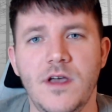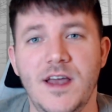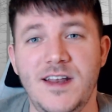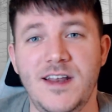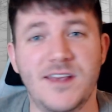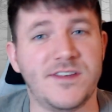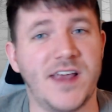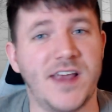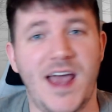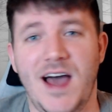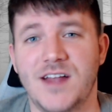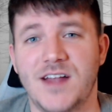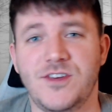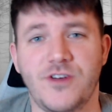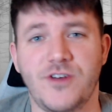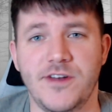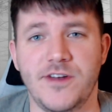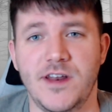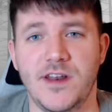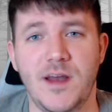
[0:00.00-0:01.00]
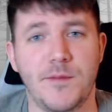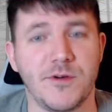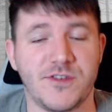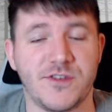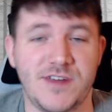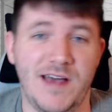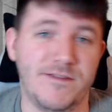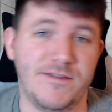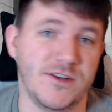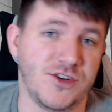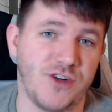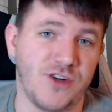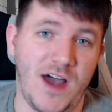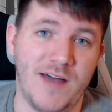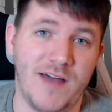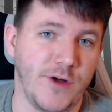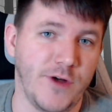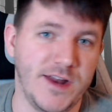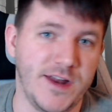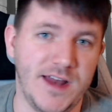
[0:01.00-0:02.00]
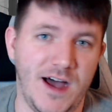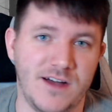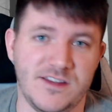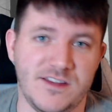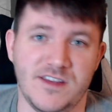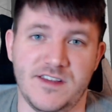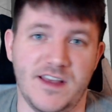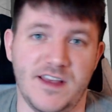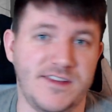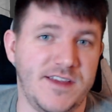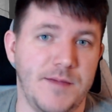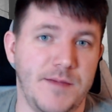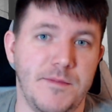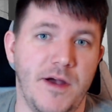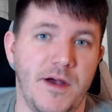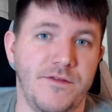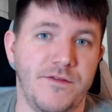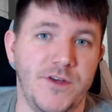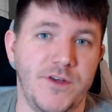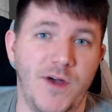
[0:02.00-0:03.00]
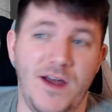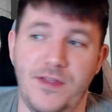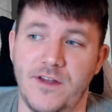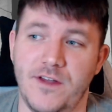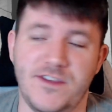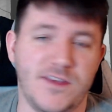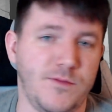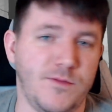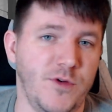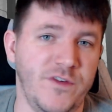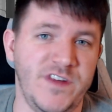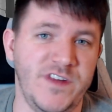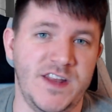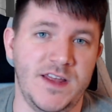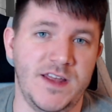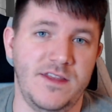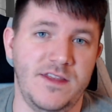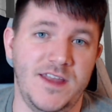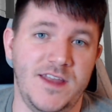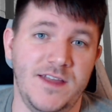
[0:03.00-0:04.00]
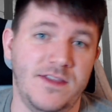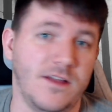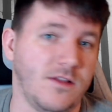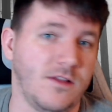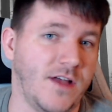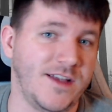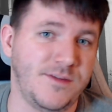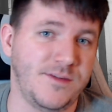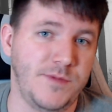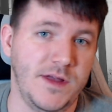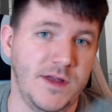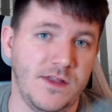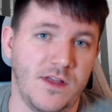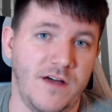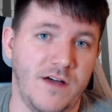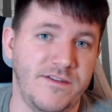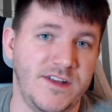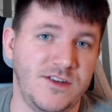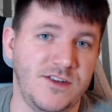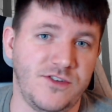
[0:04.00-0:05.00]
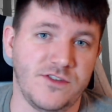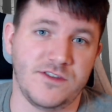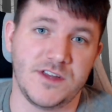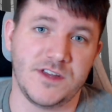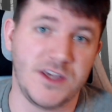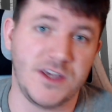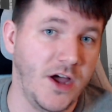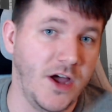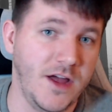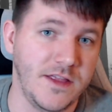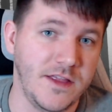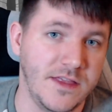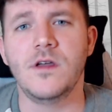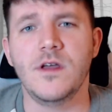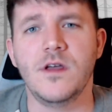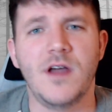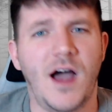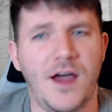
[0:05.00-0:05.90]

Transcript: and as a contrary to number seven drive-away dolls as i said in my review i thought this movie did the lesbian love interest good